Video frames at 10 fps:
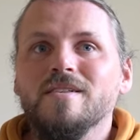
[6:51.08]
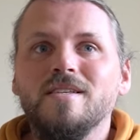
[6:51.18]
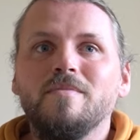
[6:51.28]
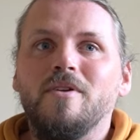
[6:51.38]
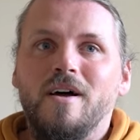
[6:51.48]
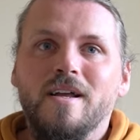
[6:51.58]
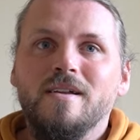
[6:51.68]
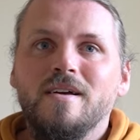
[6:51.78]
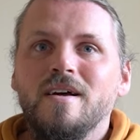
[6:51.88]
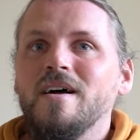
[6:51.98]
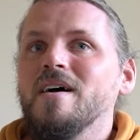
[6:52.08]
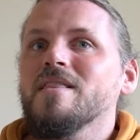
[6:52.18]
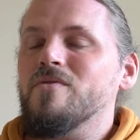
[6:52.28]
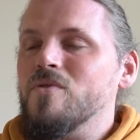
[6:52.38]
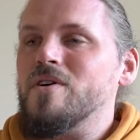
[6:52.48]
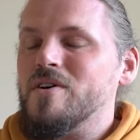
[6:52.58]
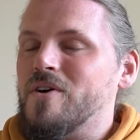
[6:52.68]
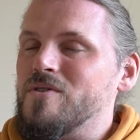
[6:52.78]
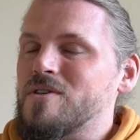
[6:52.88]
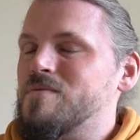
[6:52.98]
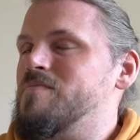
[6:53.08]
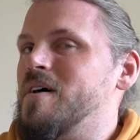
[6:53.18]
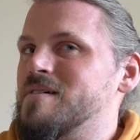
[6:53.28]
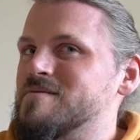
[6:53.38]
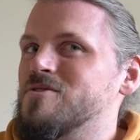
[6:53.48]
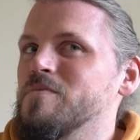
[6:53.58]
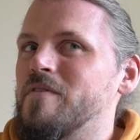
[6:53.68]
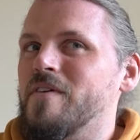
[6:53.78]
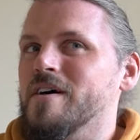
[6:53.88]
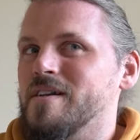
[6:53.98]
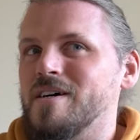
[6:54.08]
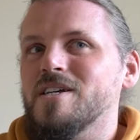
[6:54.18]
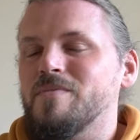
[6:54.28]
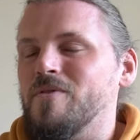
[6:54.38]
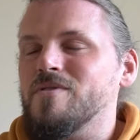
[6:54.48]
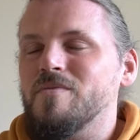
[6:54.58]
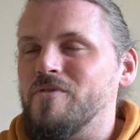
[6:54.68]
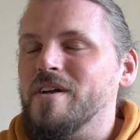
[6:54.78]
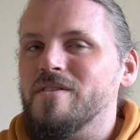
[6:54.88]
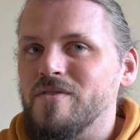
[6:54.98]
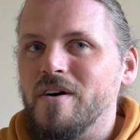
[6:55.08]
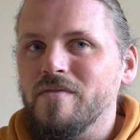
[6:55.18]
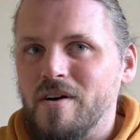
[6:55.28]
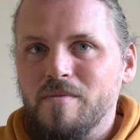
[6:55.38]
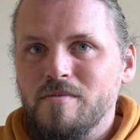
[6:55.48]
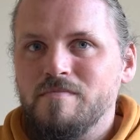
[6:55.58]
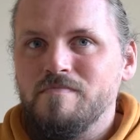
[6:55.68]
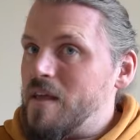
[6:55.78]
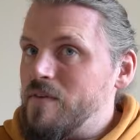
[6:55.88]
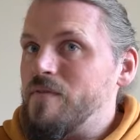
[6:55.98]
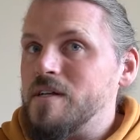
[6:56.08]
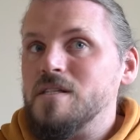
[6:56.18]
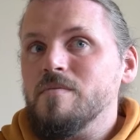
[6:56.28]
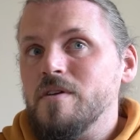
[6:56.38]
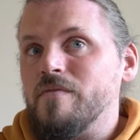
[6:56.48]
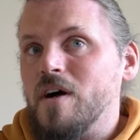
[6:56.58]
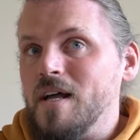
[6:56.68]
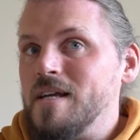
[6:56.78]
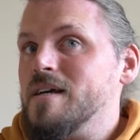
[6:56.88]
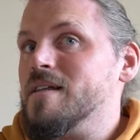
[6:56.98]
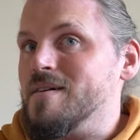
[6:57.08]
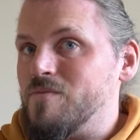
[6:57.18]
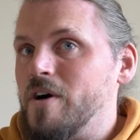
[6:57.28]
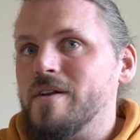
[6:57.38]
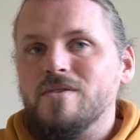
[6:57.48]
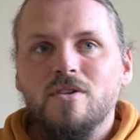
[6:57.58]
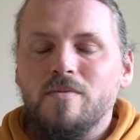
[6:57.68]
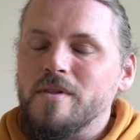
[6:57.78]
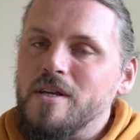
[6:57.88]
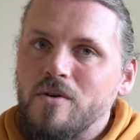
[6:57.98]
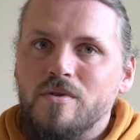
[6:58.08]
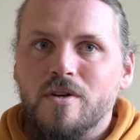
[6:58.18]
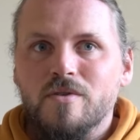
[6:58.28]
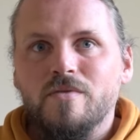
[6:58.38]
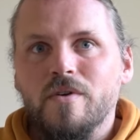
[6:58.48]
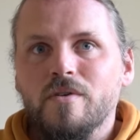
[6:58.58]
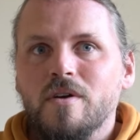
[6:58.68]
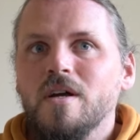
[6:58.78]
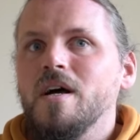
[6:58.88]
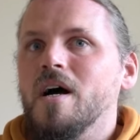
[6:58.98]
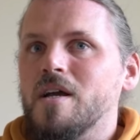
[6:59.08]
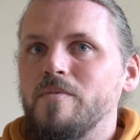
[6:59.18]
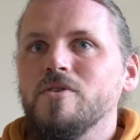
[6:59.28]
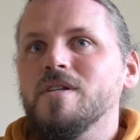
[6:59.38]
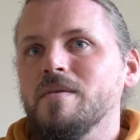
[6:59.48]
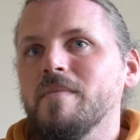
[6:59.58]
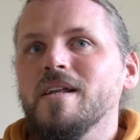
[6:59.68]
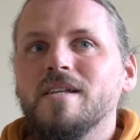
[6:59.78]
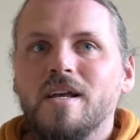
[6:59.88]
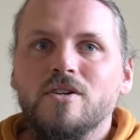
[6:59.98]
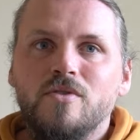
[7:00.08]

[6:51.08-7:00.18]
zip line. They're all at a cost, but do provide a nice spot to break the drive up. If you fancy a bit of a hike, then why not stop at the Old Ghost Road, a community-maintained